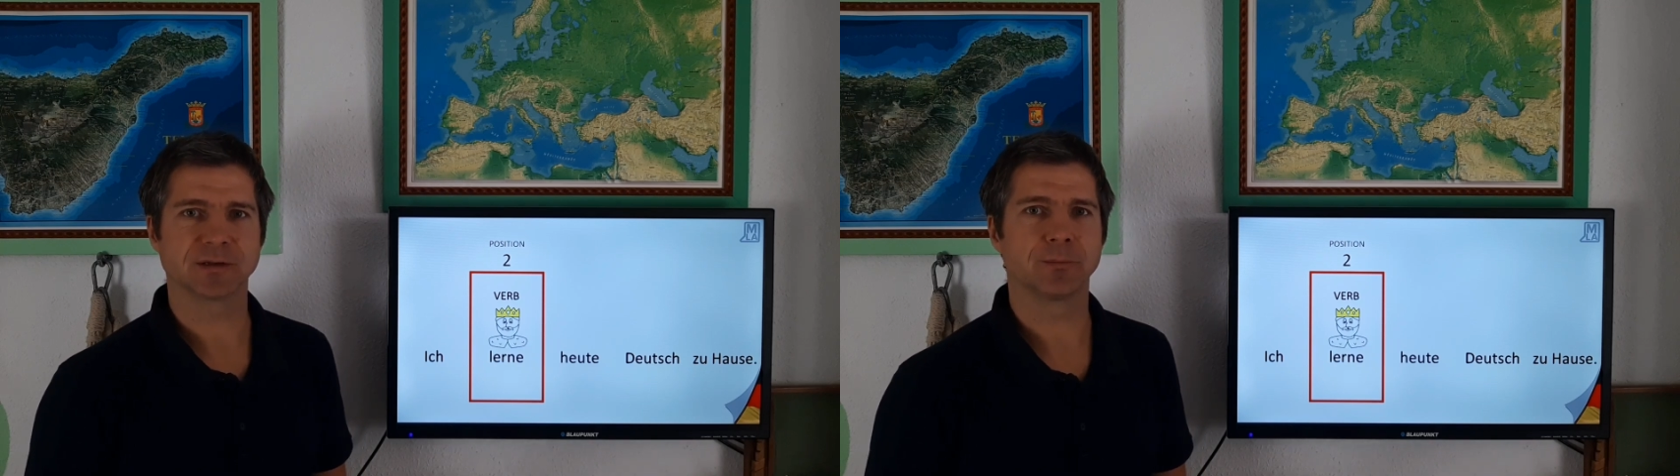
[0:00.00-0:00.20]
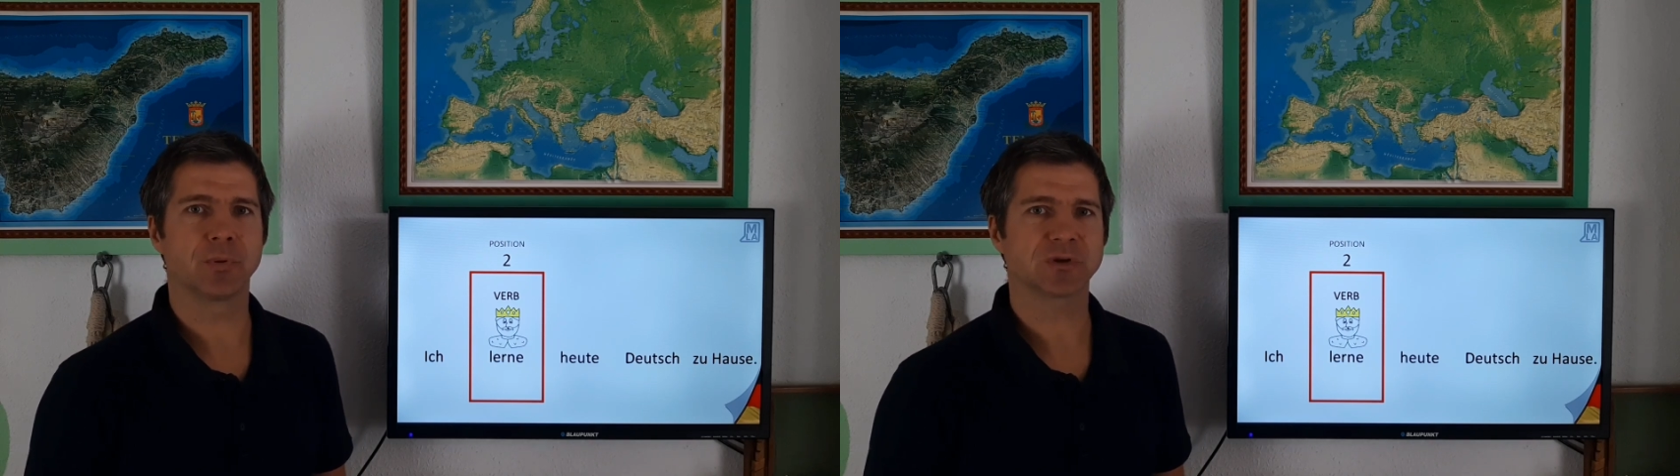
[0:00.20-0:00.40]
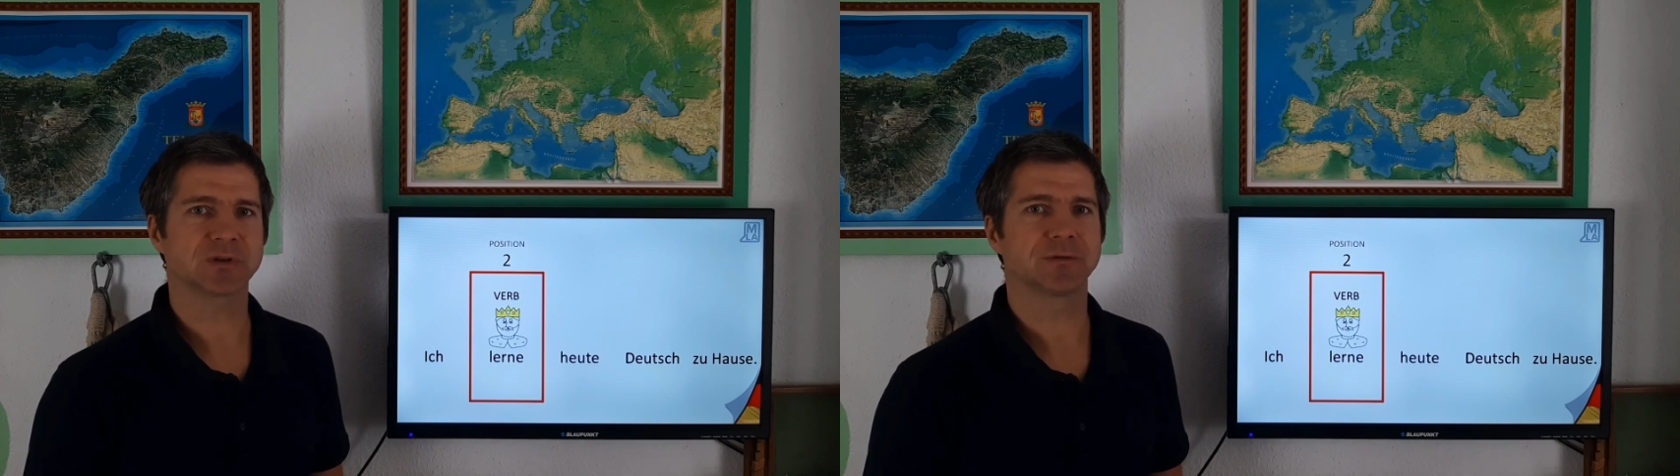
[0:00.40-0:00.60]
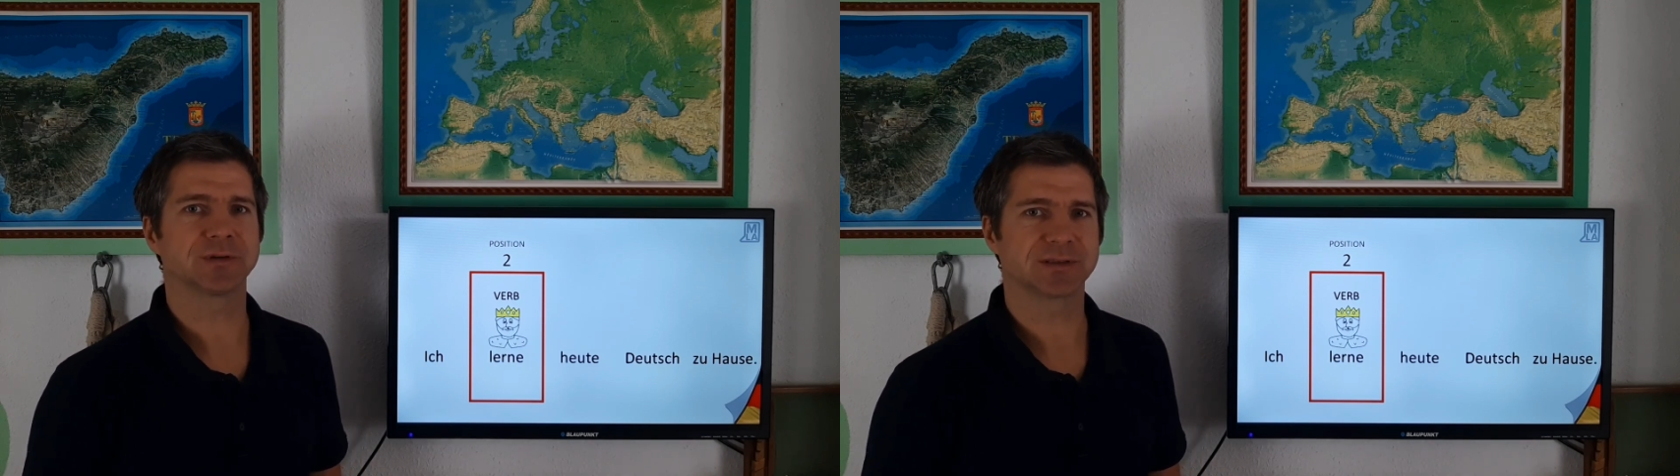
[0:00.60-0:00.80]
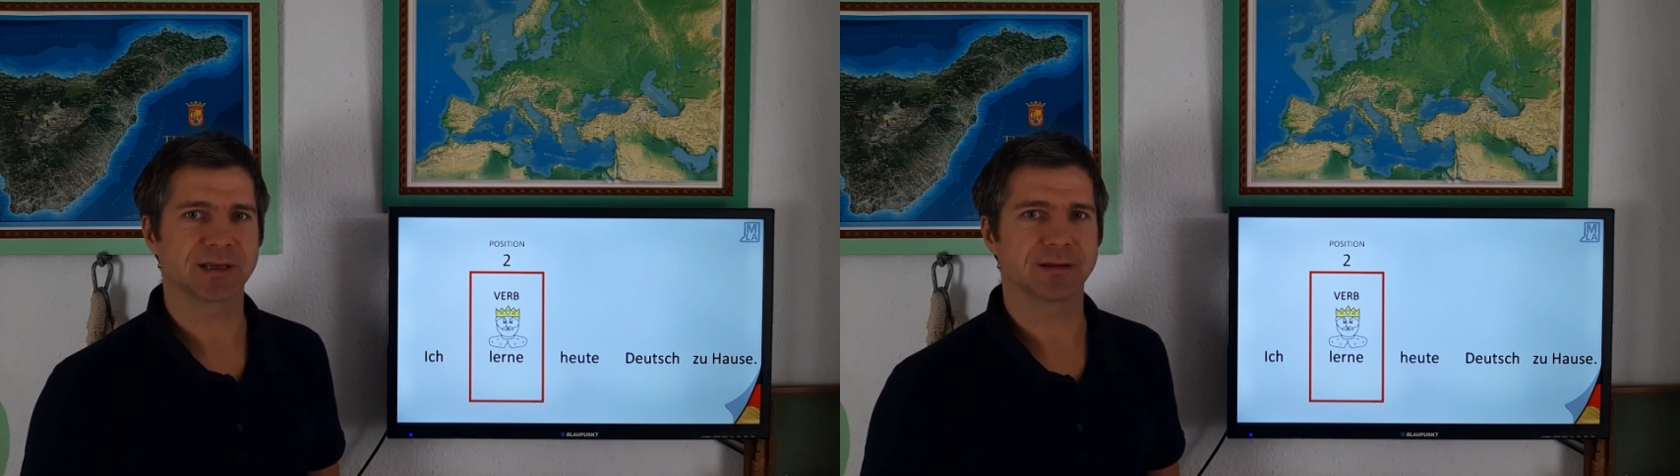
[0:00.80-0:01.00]
the boss of
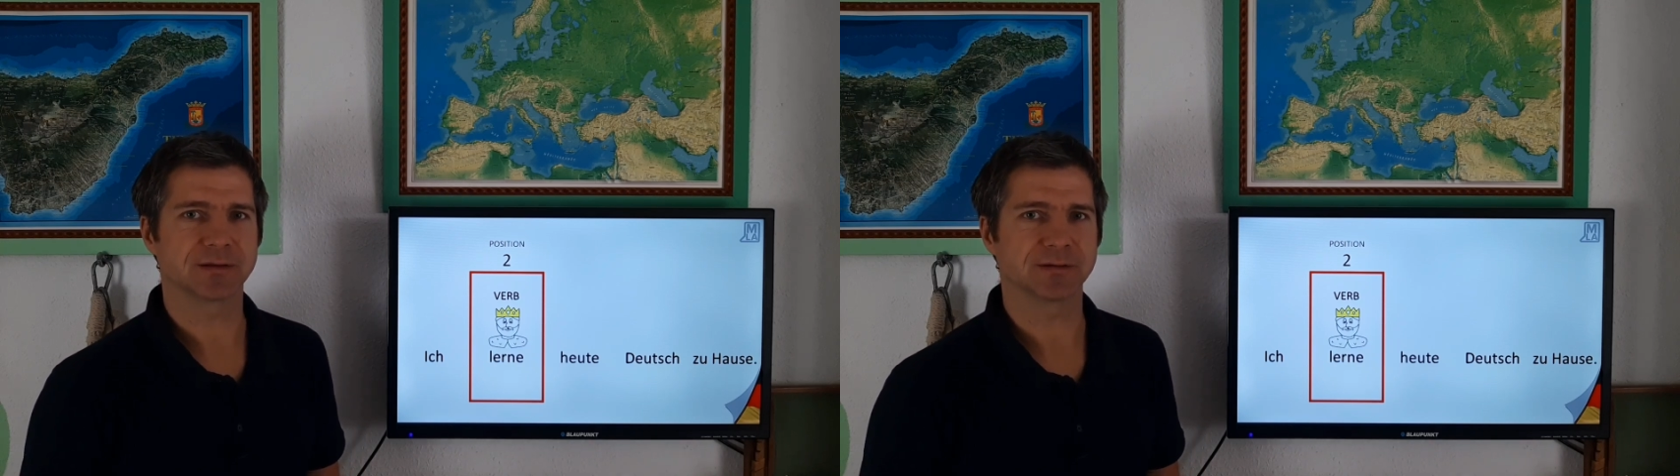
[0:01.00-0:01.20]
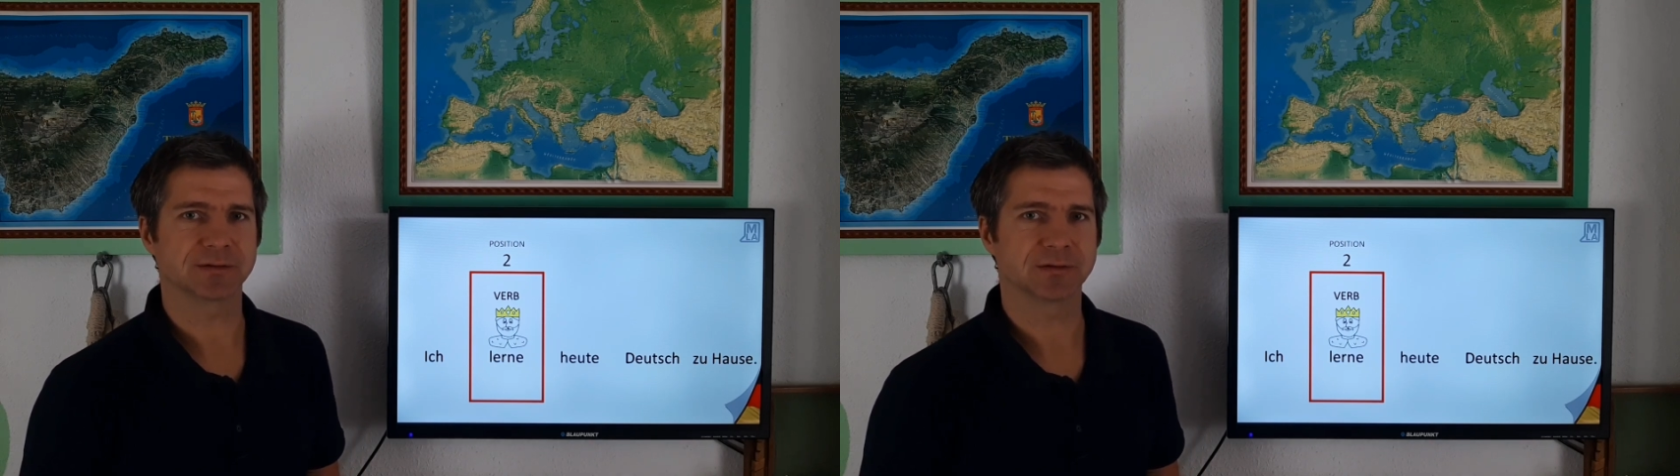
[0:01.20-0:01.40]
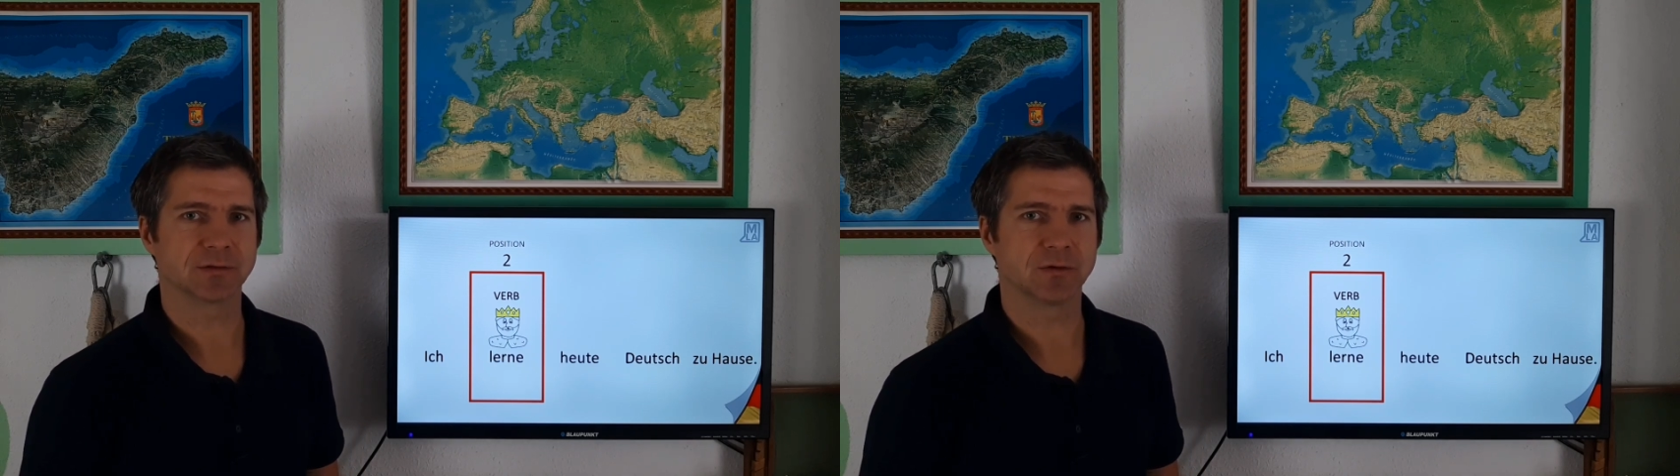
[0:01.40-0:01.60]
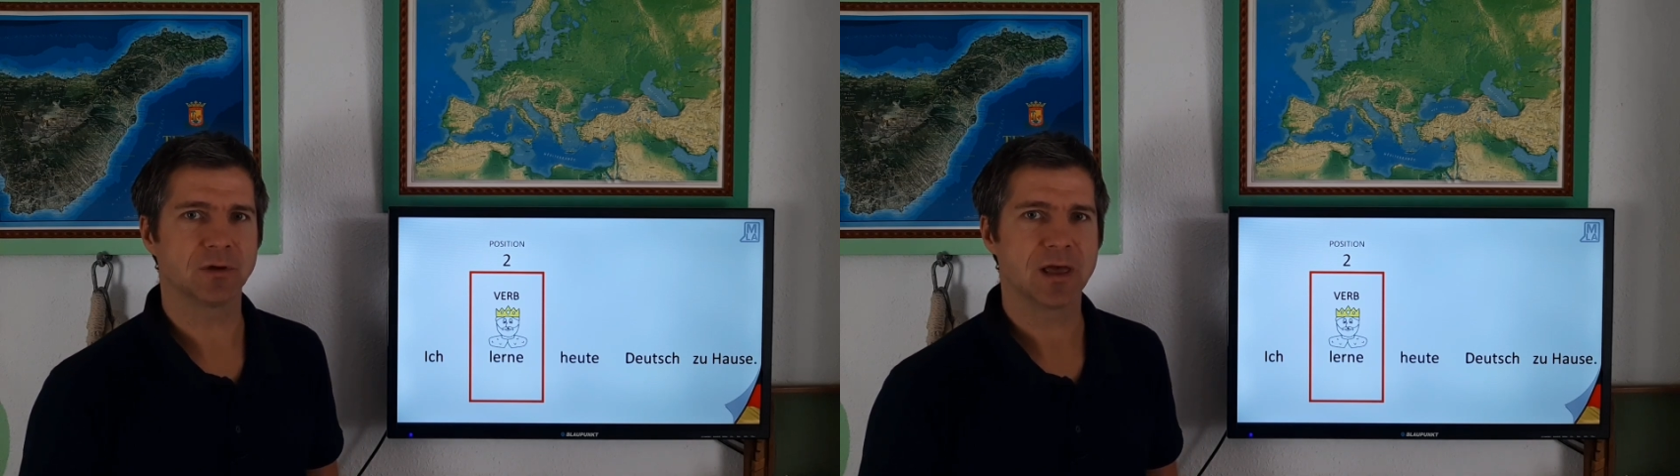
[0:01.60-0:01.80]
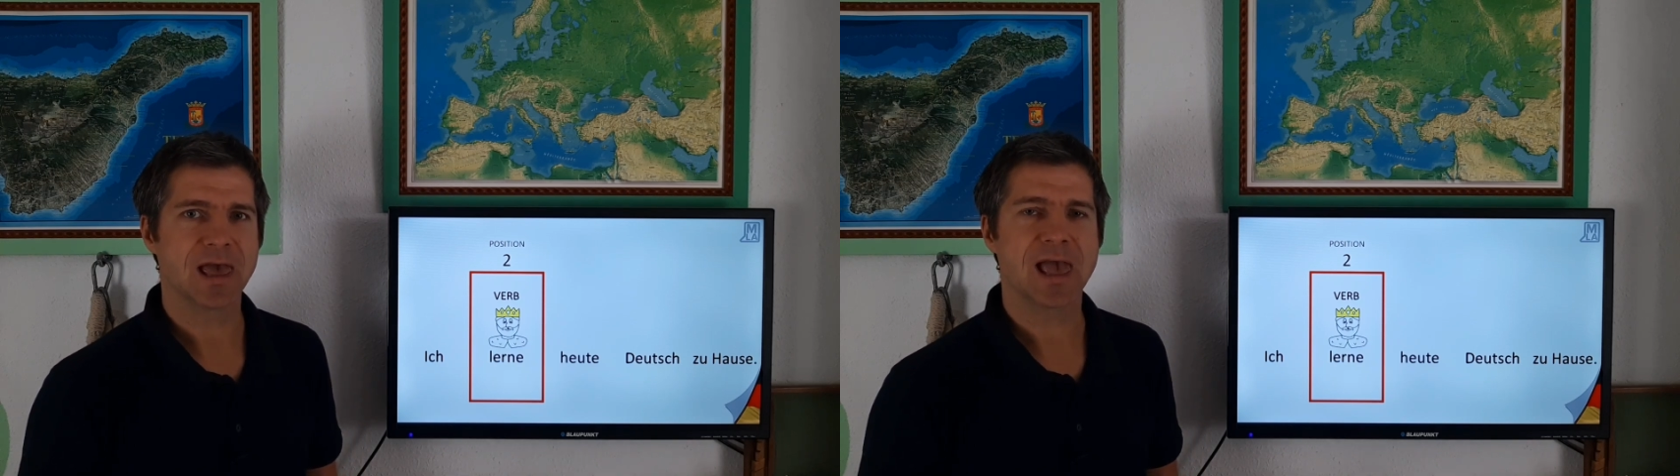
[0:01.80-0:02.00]
the sentence. No?